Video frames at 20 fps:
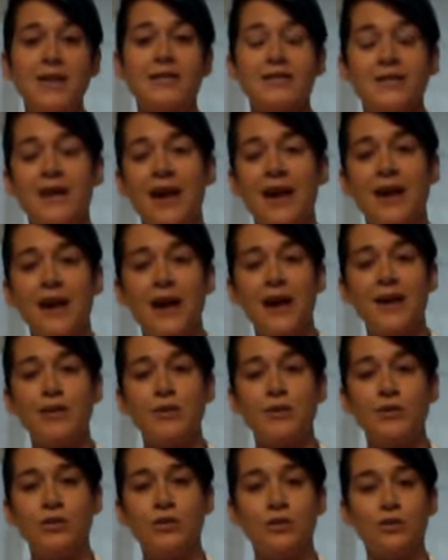Yeah, I
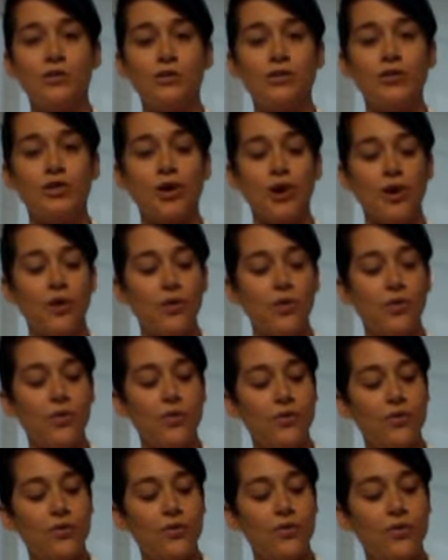do too. So
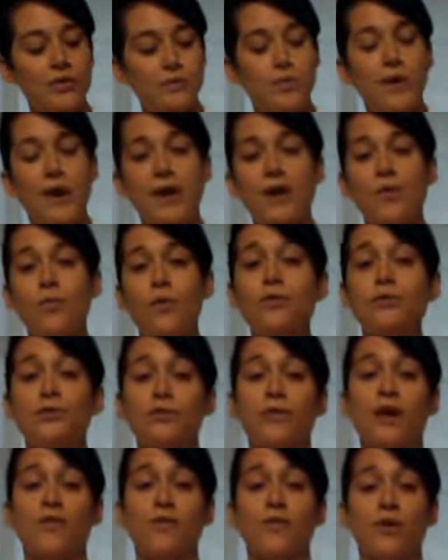this product won't do
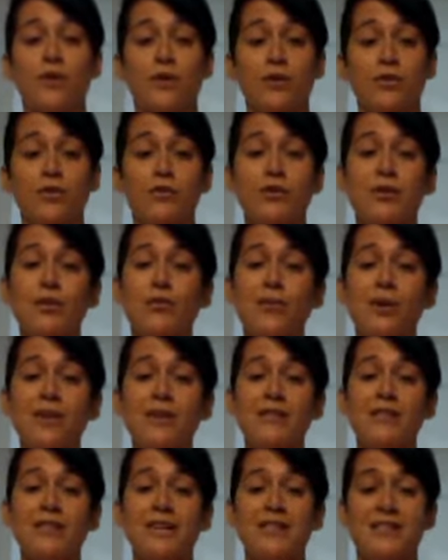that for you. So it
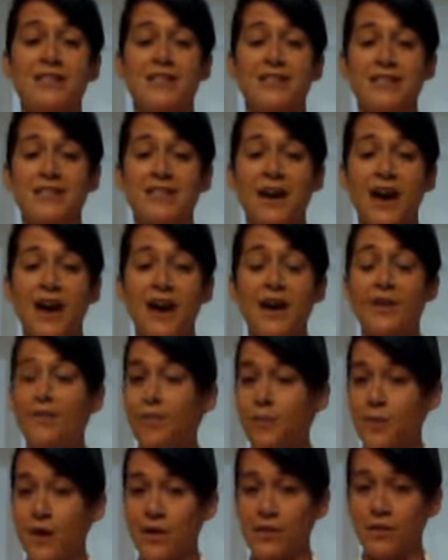really sets it aside
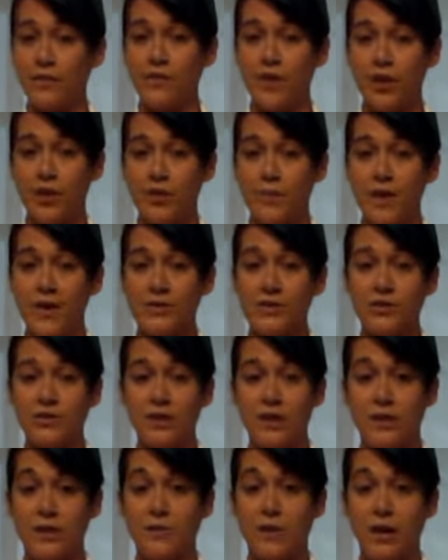from other volumizers
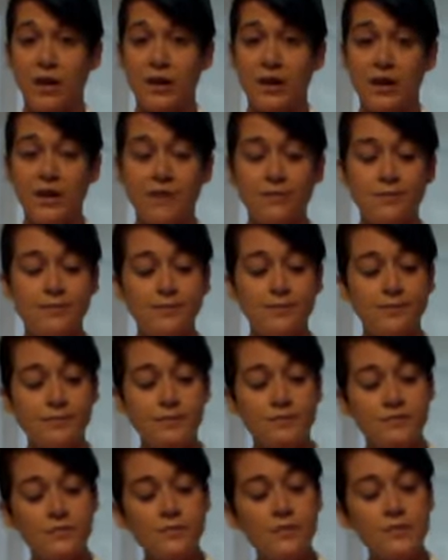on the market.
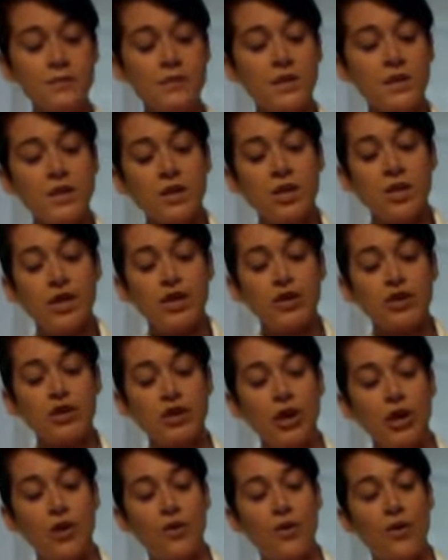
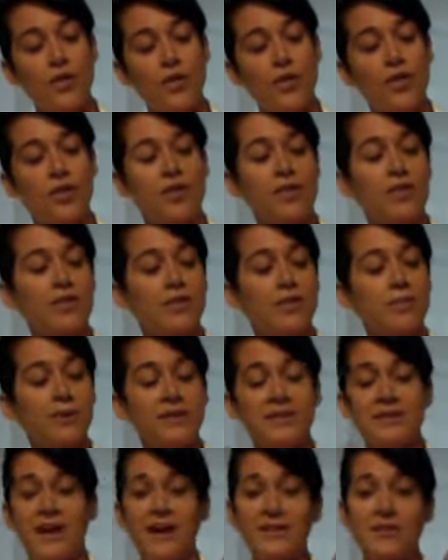So
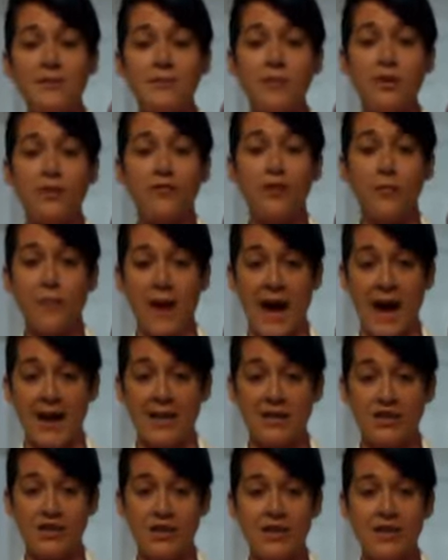besides the beautiful
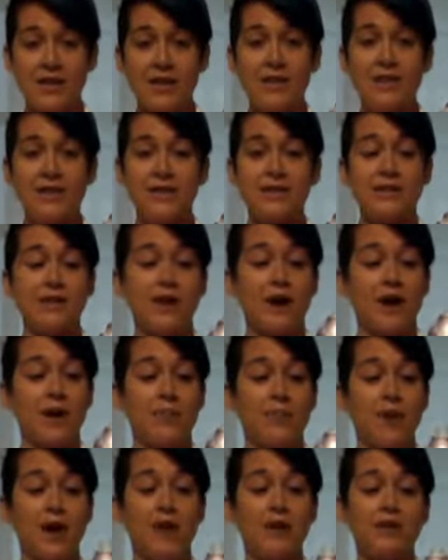packaging, this
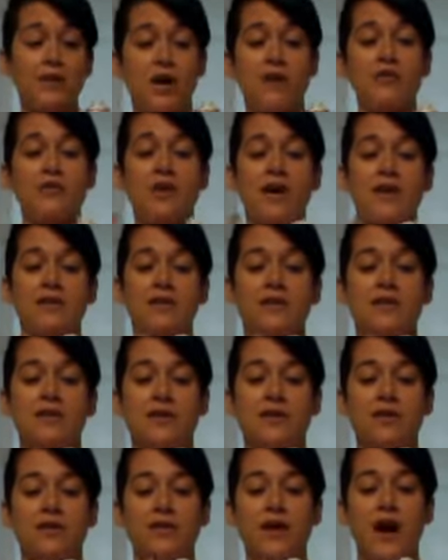product also has this
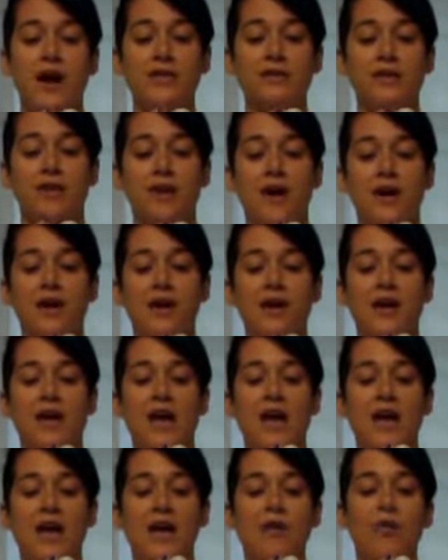little nozzle on it.
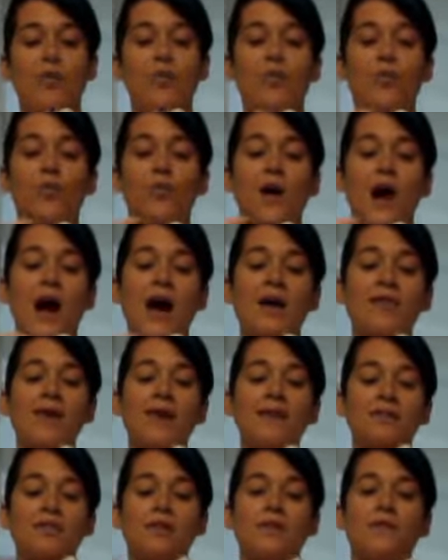And I
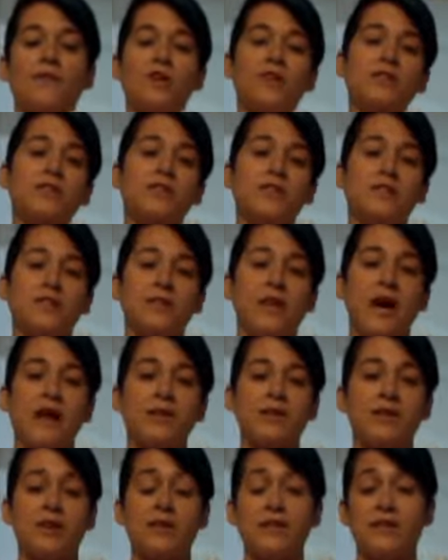like to refer to this
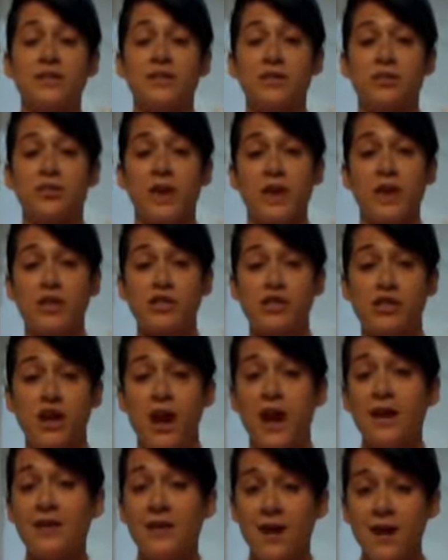nozzle as a direct
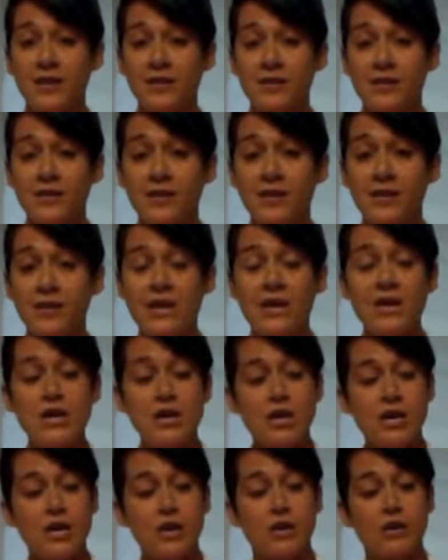shot nozzle.
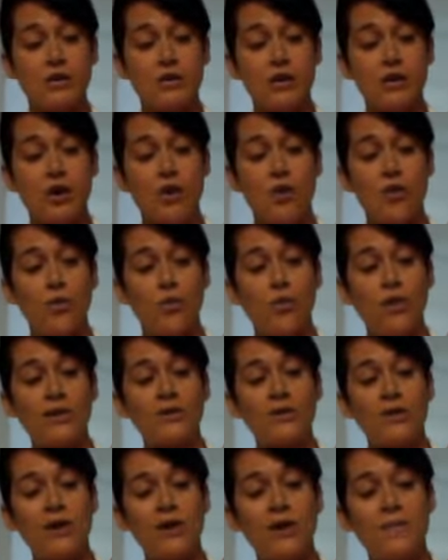So what's
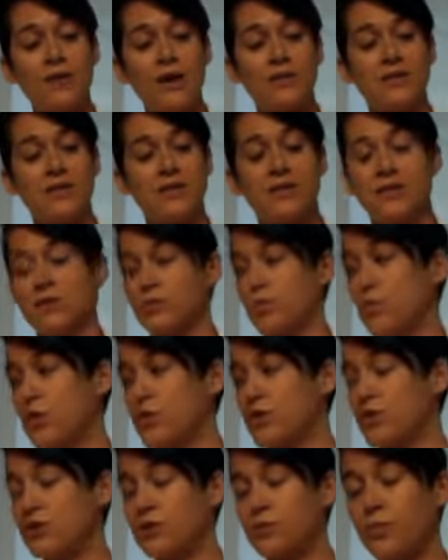great about this is when
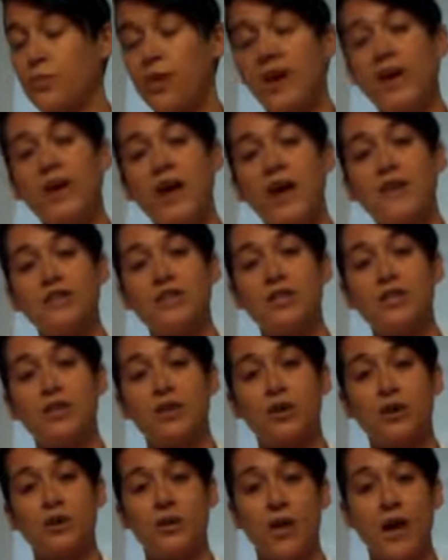you spray it onto
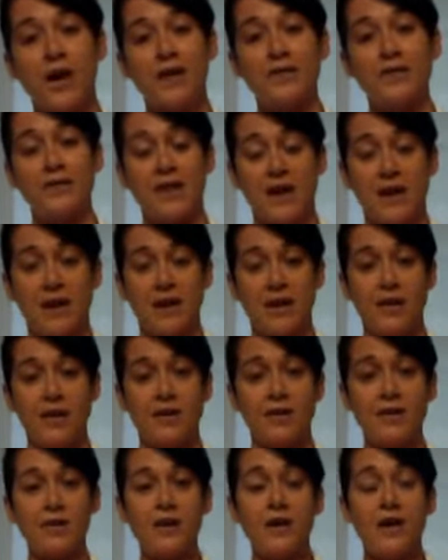your client's
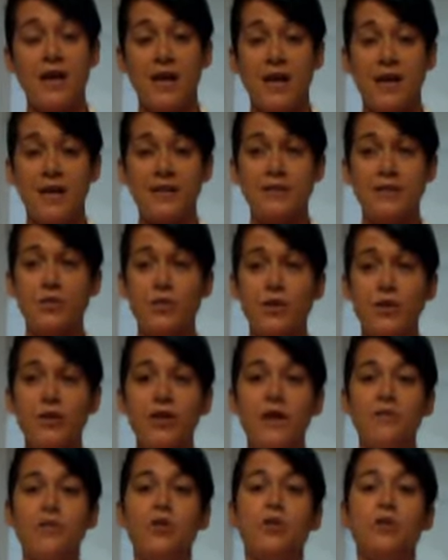hair, it's going to
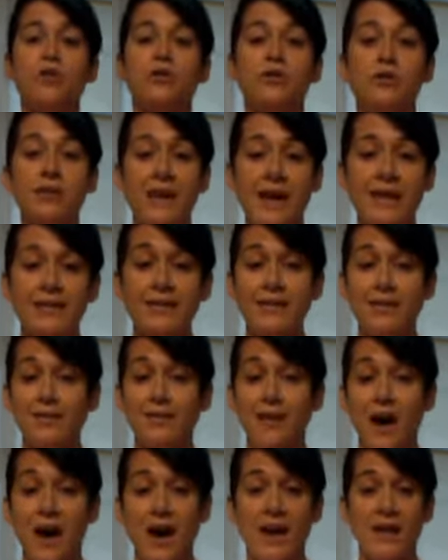give you nice
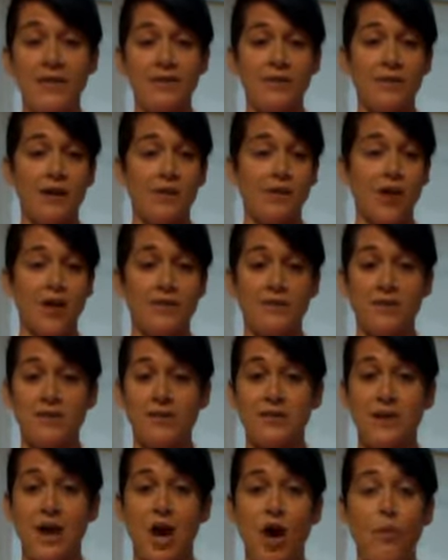lines along the
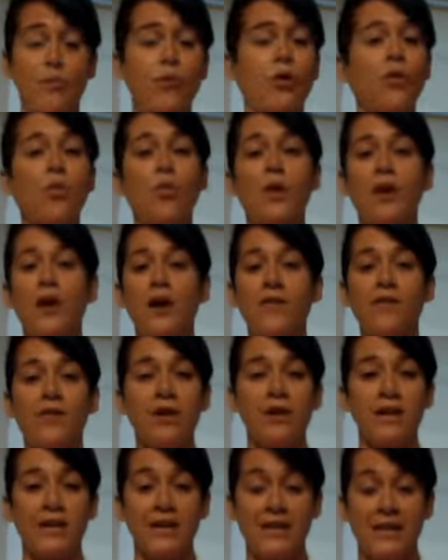scalp or wherever
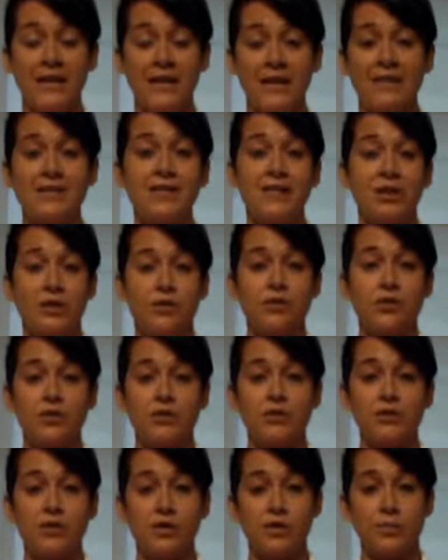it is that you
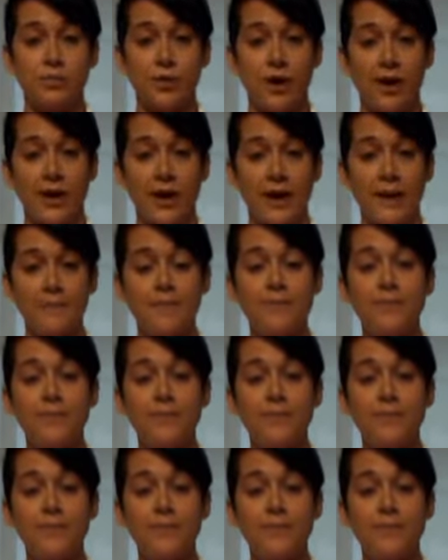choose to spray it.